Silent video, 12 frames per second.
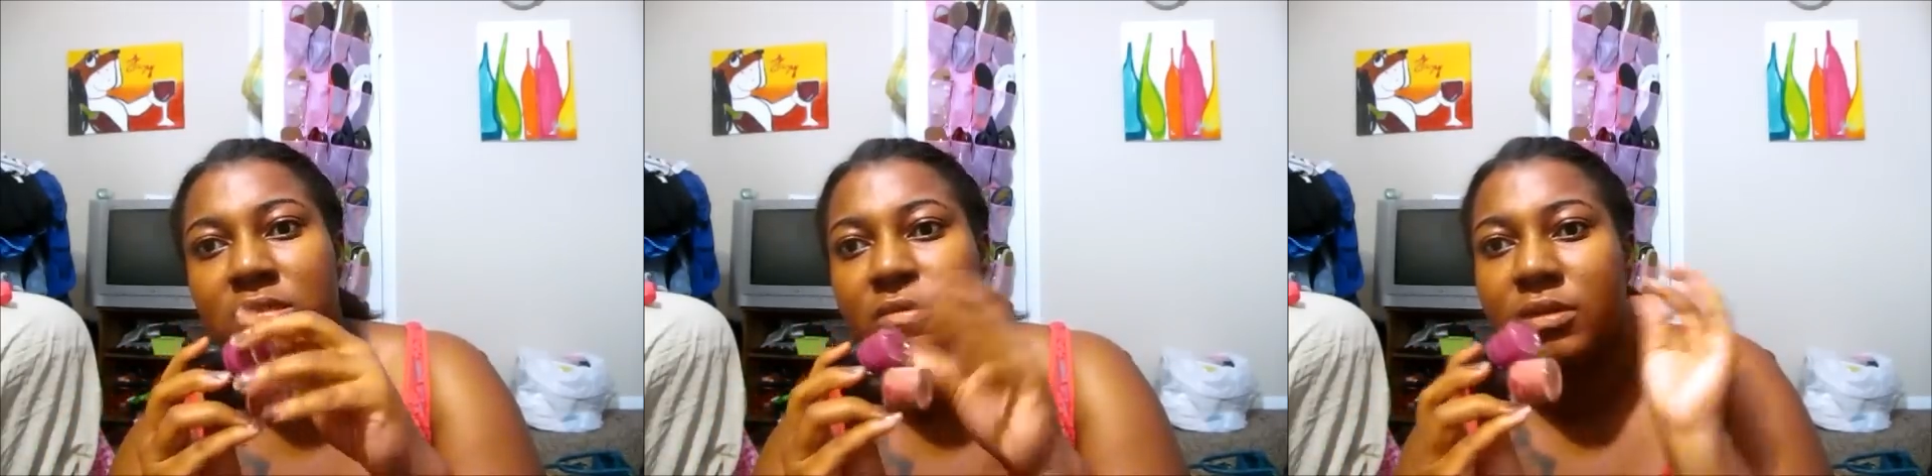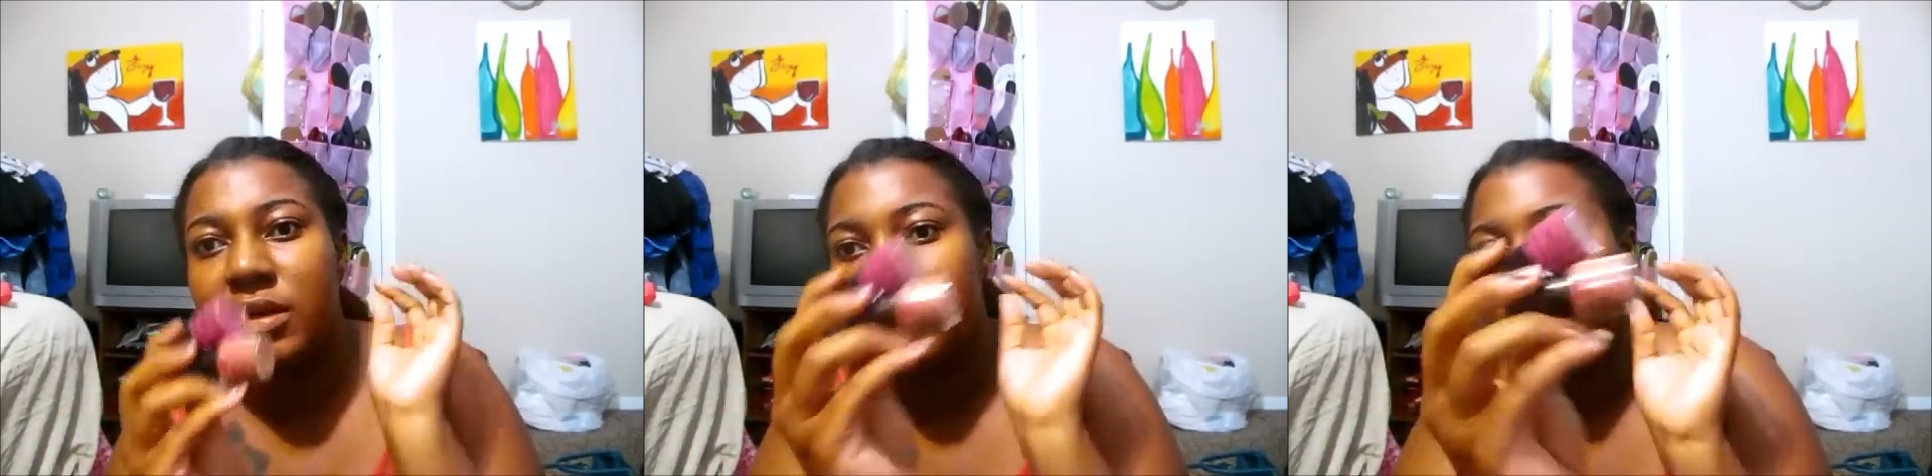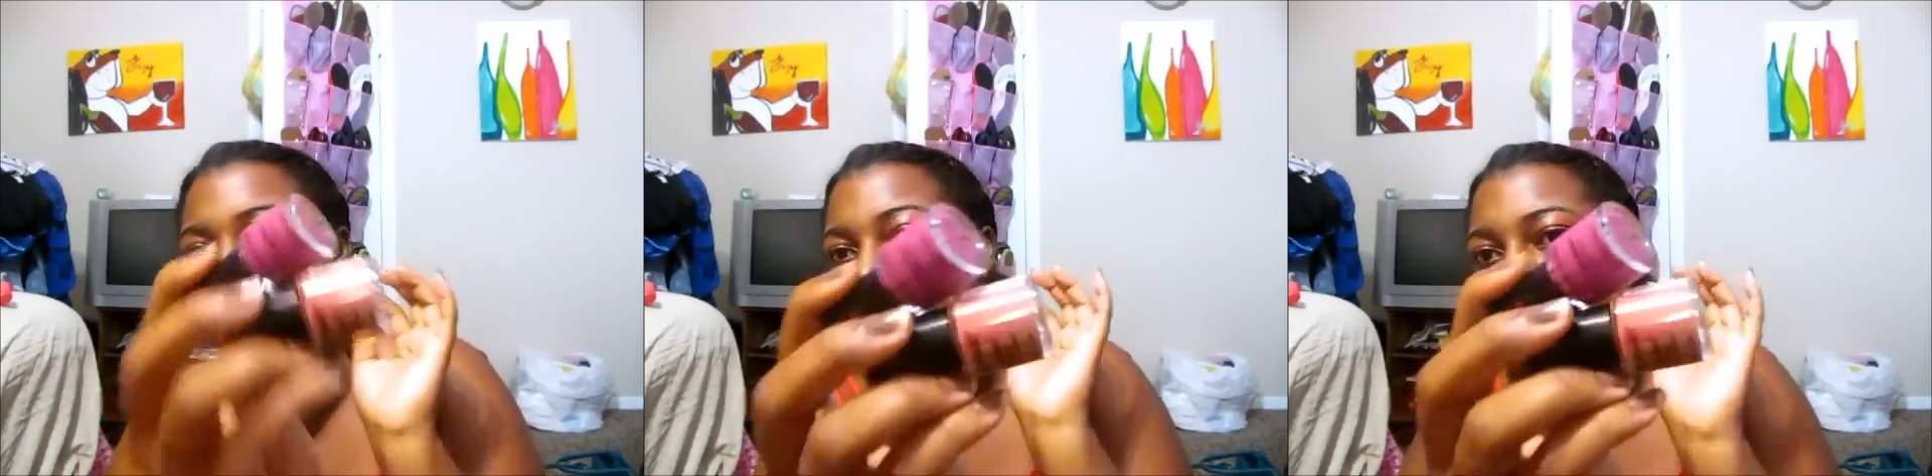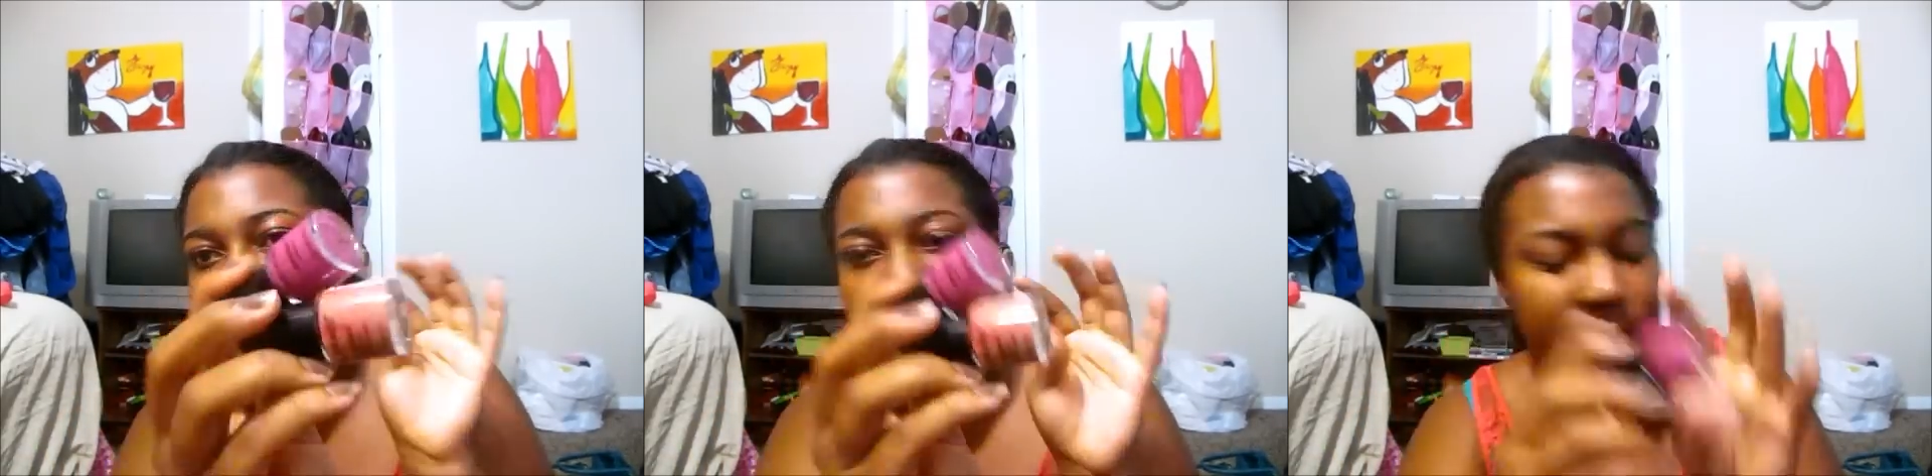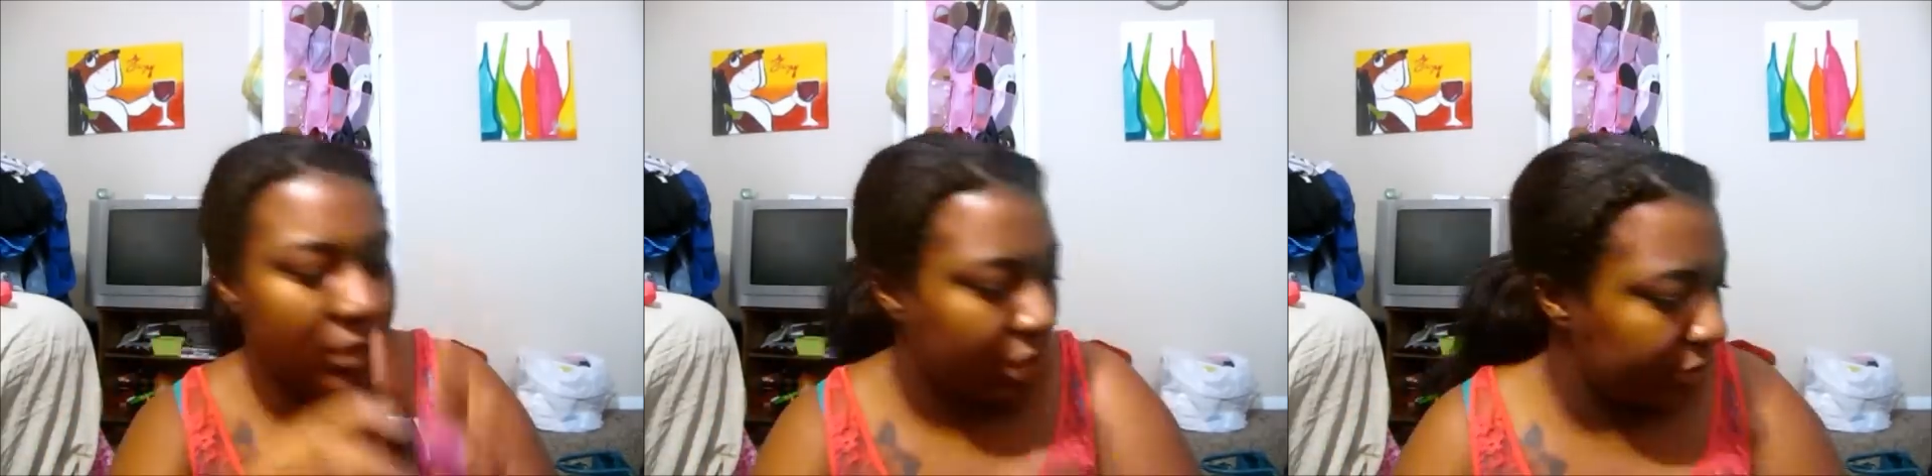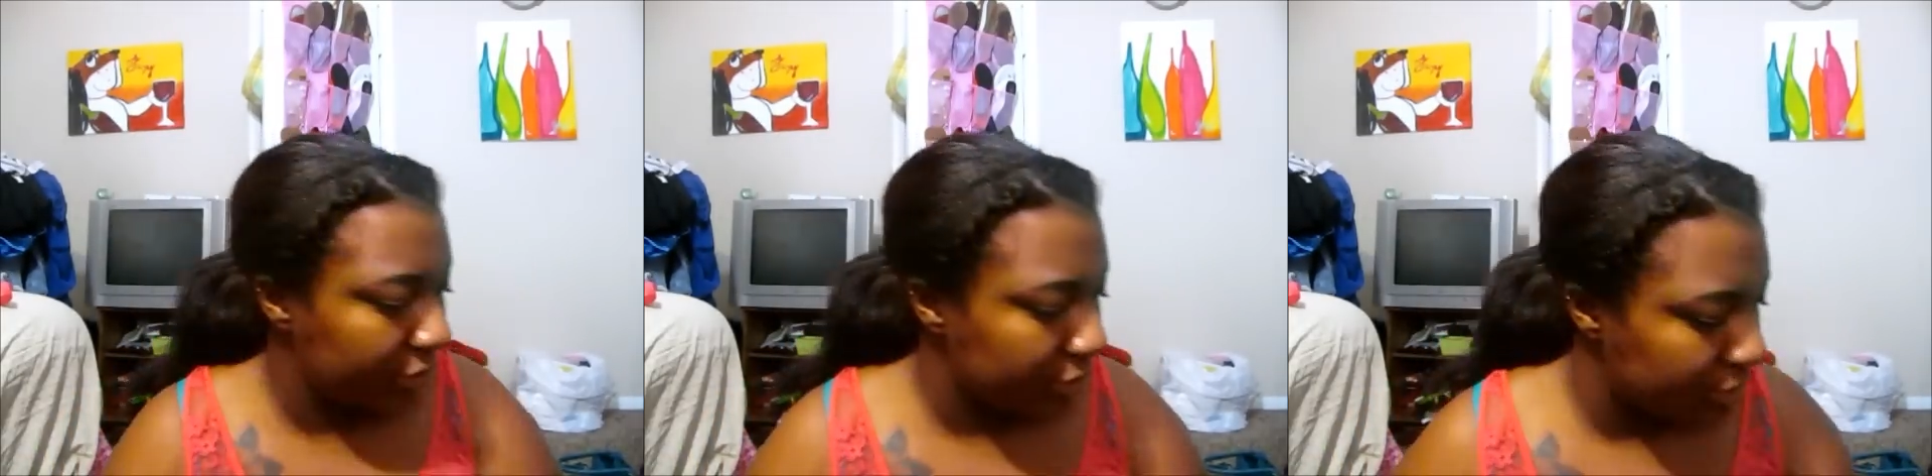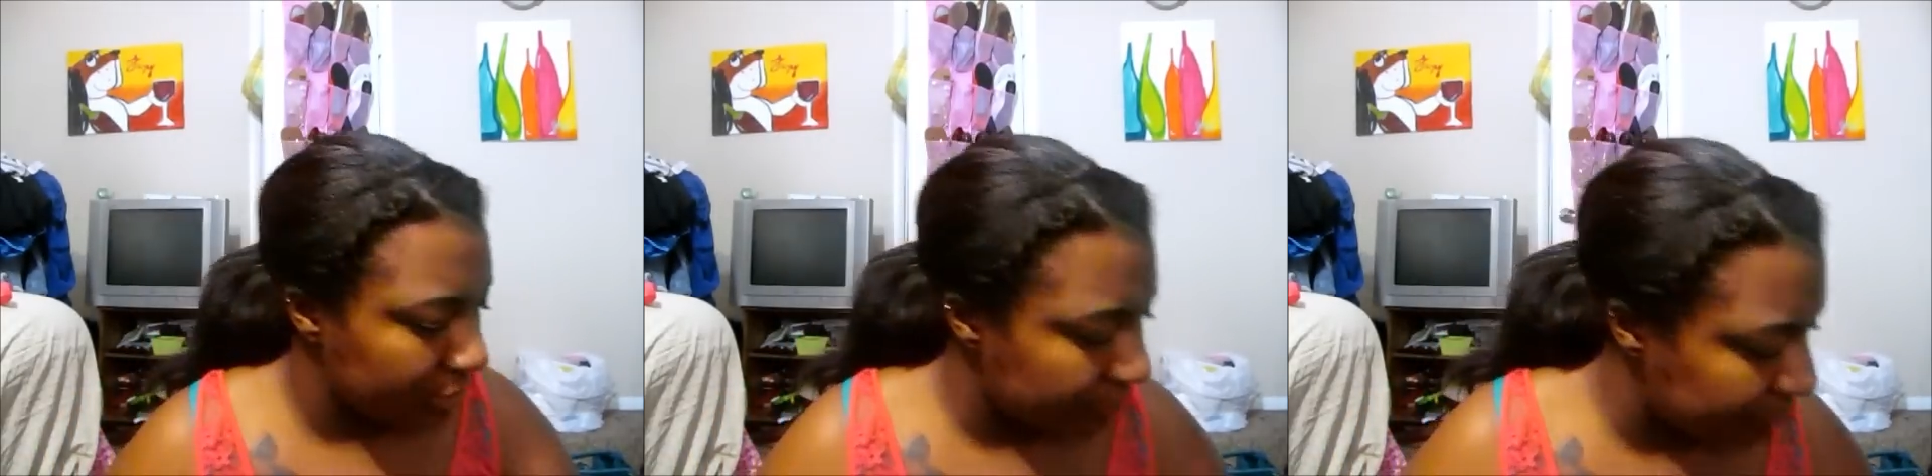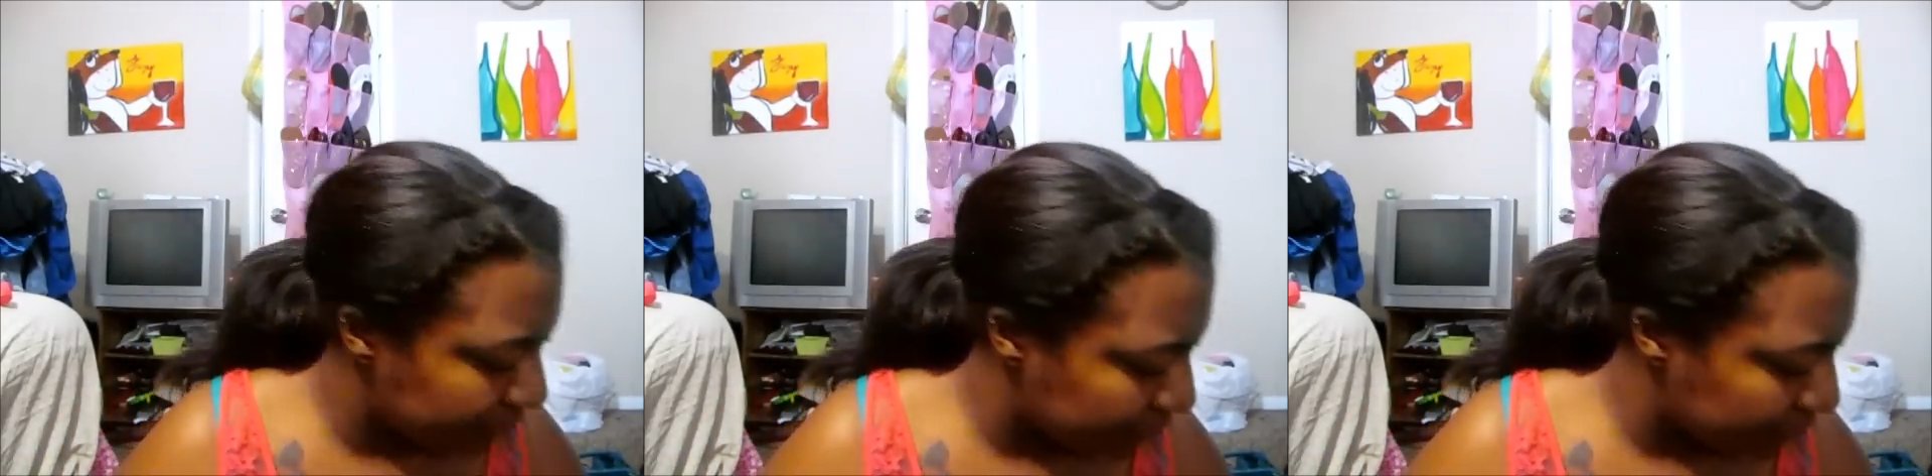Whatever, but I got these two.